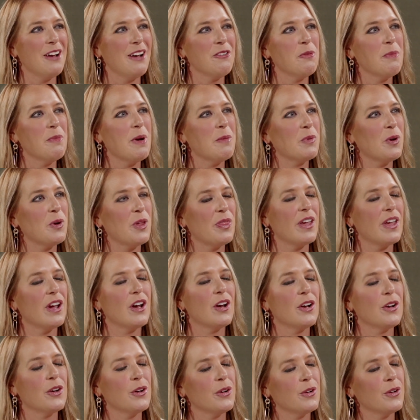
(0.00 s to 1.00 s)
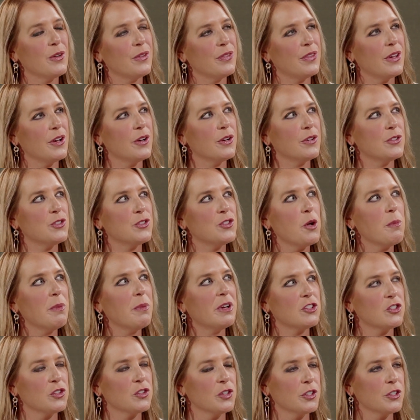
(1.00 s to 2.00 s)
I remember there is so
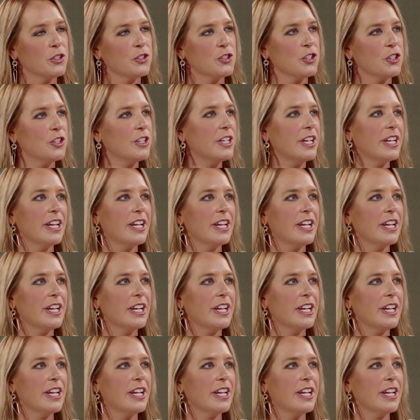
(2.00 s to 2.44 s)
much literature,